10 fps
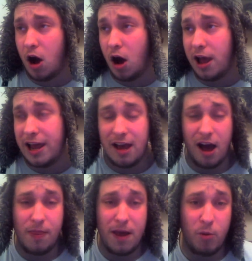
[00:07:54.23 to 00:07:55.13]

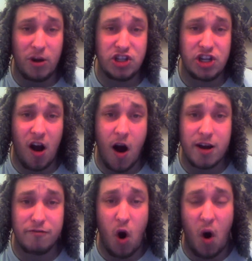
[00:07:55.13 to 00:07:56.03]
And then when she
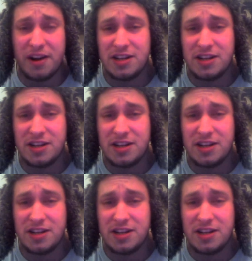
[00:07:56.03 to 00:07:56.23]
kind of got